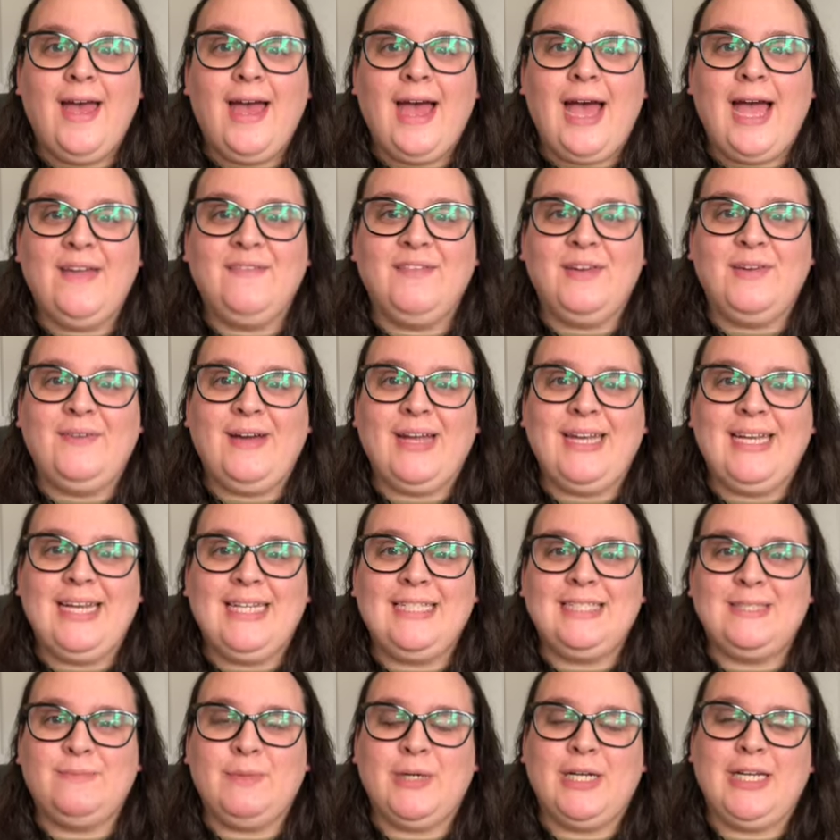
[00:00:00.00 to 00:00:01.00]
Hi everyone,
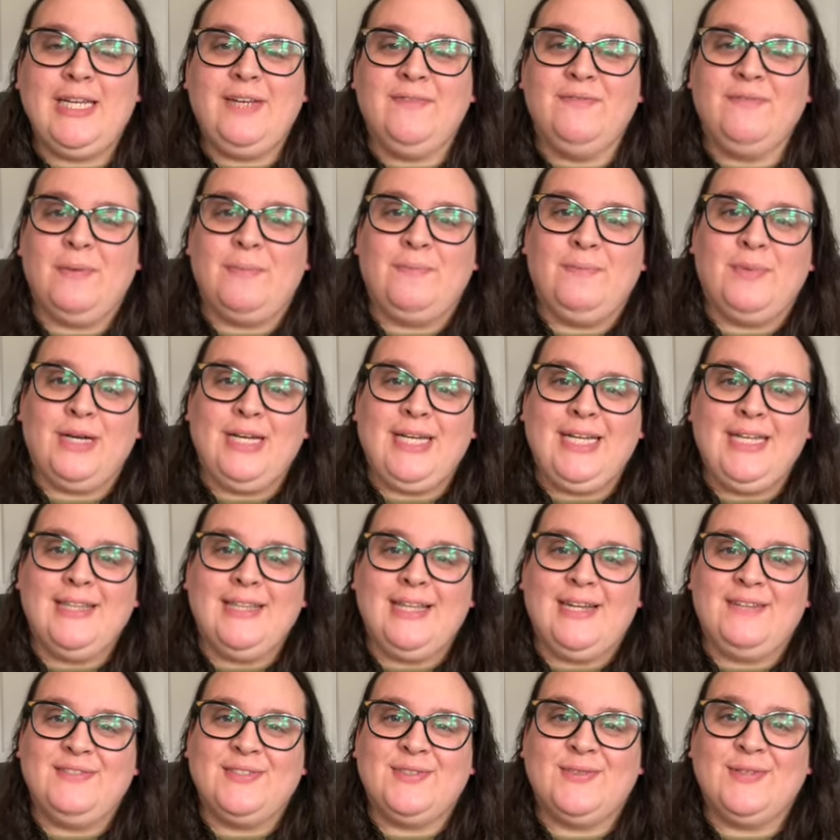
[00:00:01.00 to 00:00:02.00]
it's Brittany from Brittany
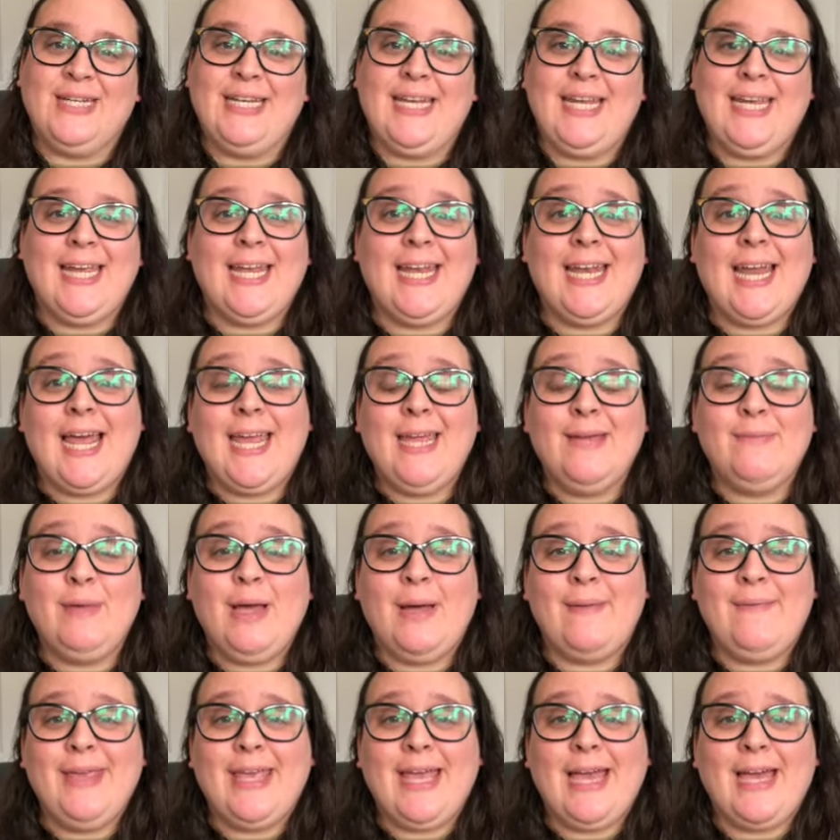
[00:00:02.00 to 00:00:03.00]
Loves Reading, and I am
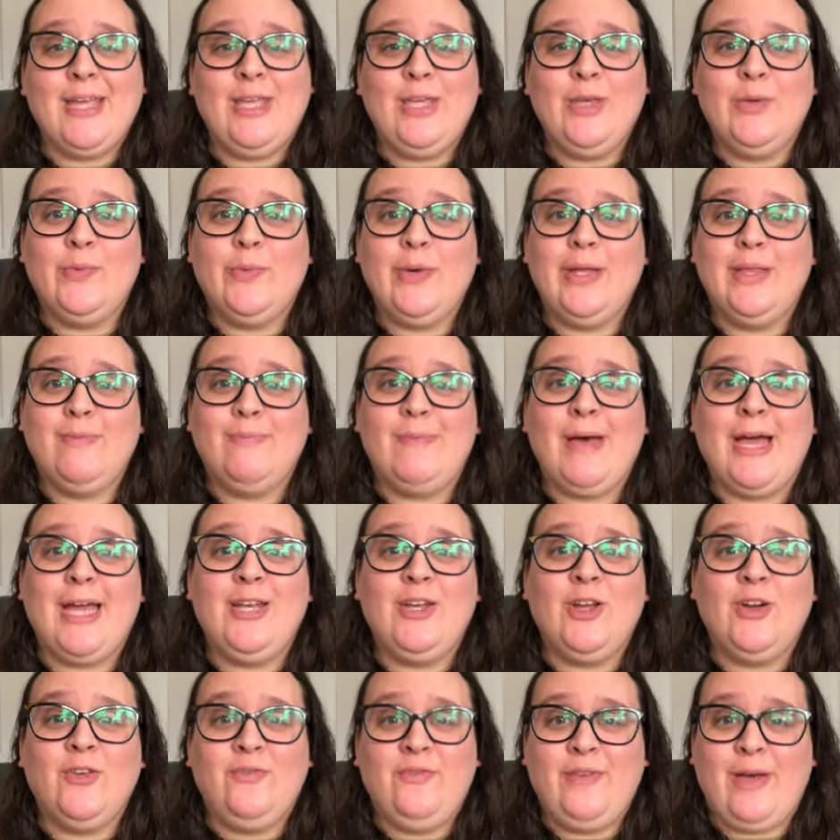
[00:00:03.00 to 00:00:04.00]
coming at you with my
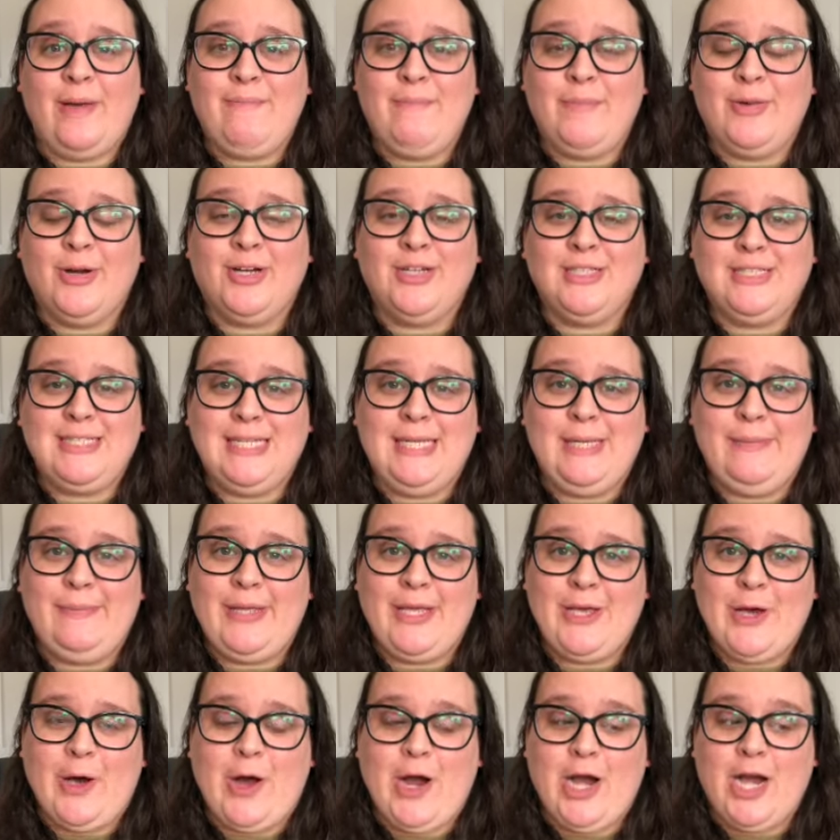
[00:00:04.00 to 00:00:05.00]
November
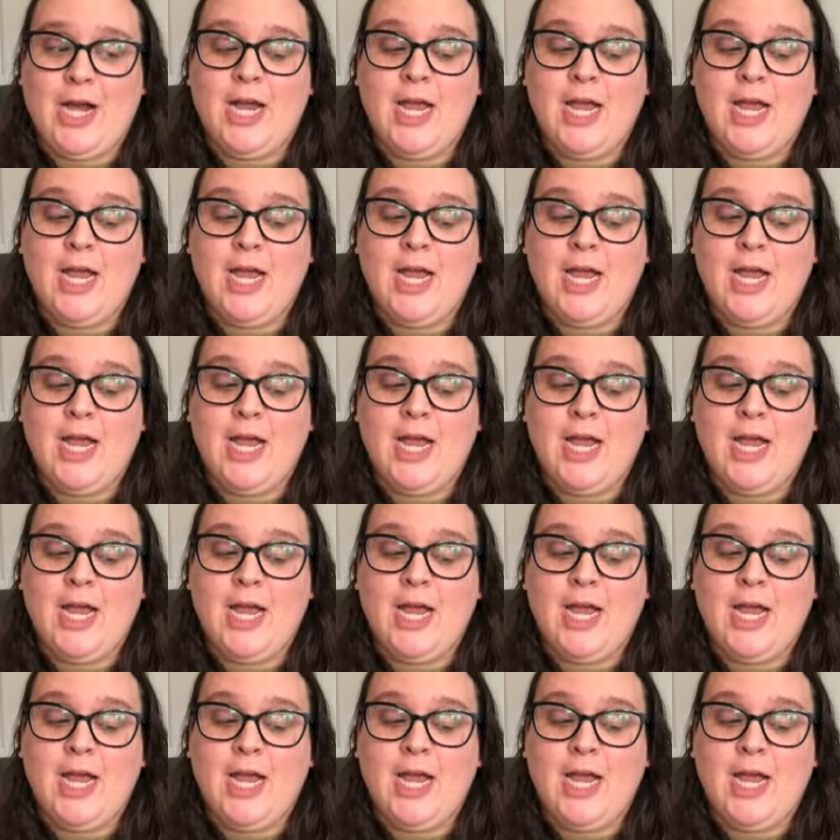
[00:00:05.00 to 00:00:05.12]
TBR.